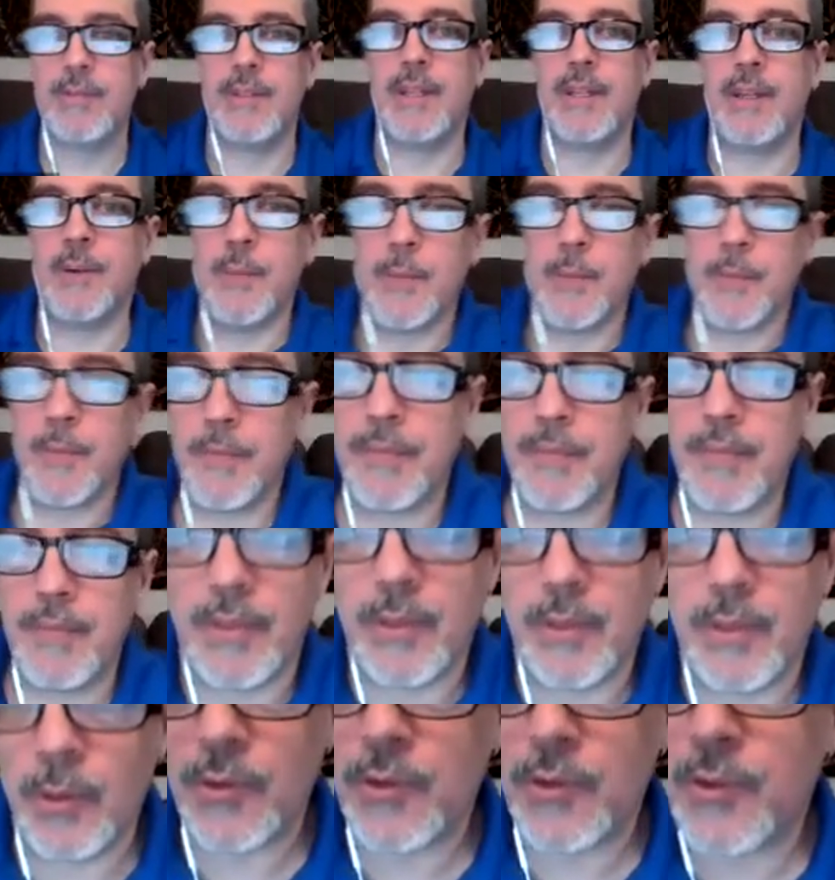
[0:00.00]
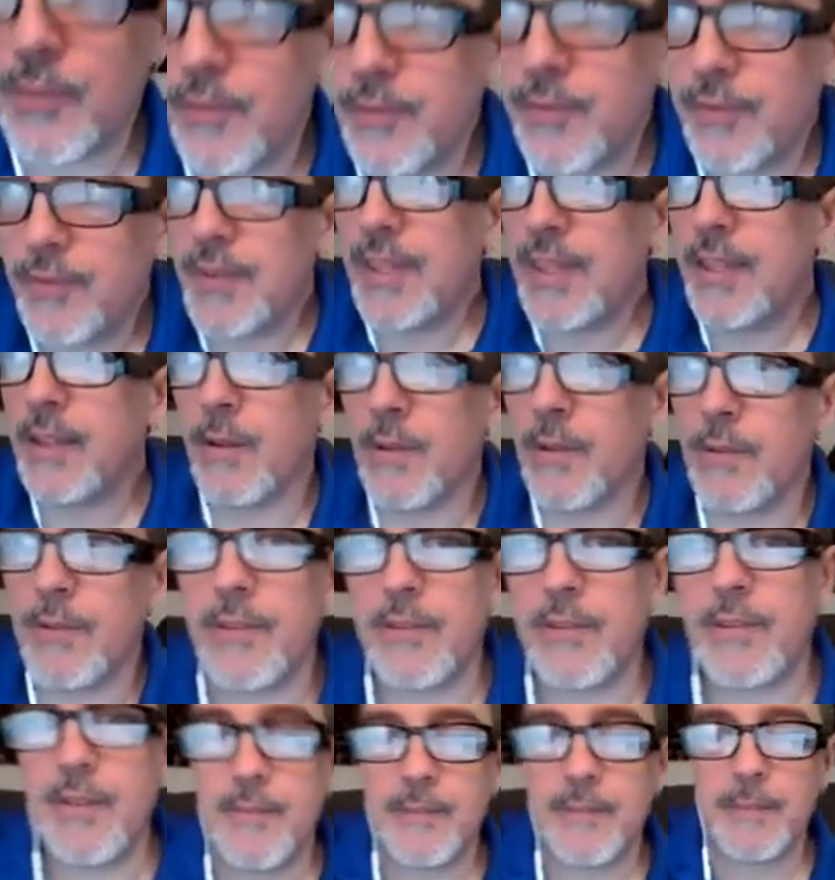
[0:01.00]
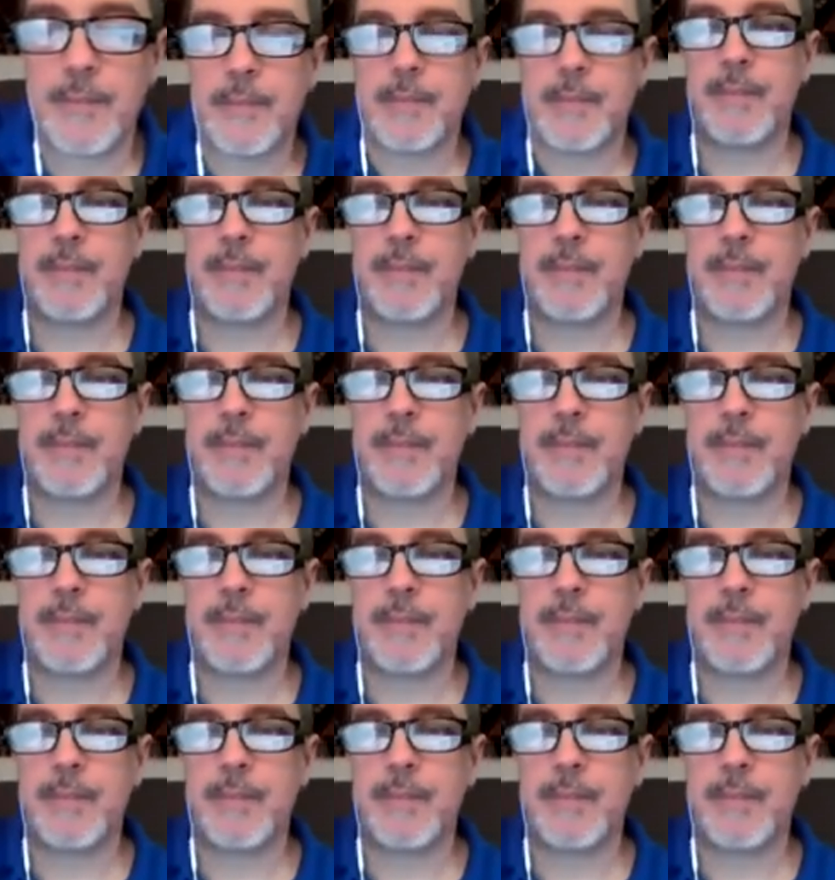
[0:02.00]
Now, those are fields.